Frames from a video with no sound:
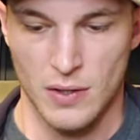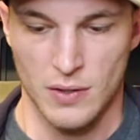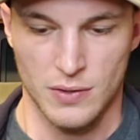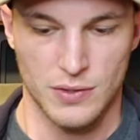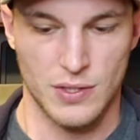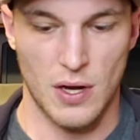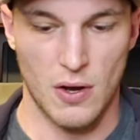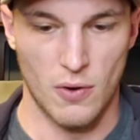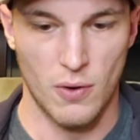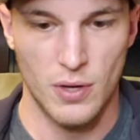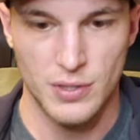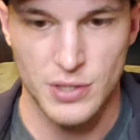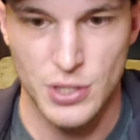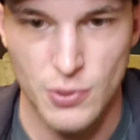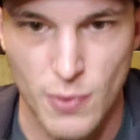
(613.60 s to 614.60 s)
So
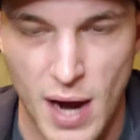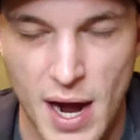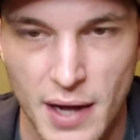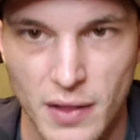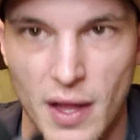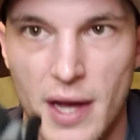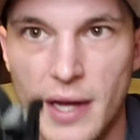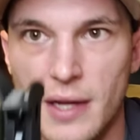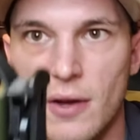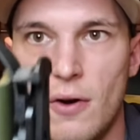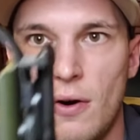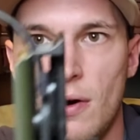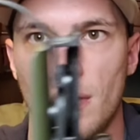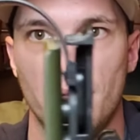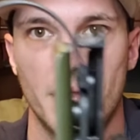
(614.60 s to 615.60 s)
to highlight
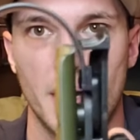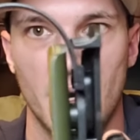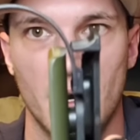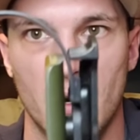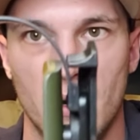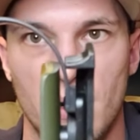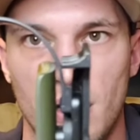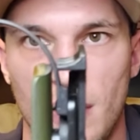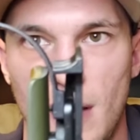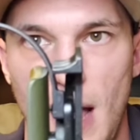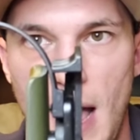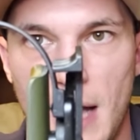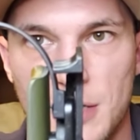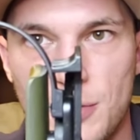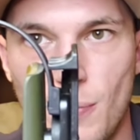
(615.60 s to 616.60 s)
on their
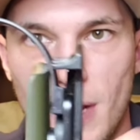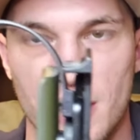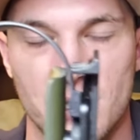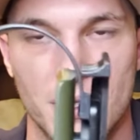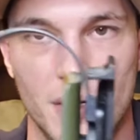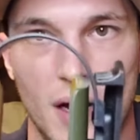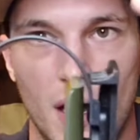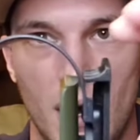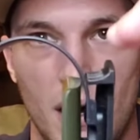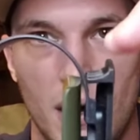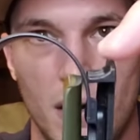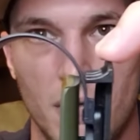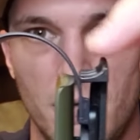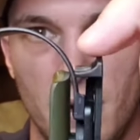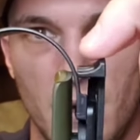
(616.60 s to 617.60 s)
actuation
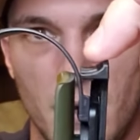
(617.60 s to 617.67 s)
of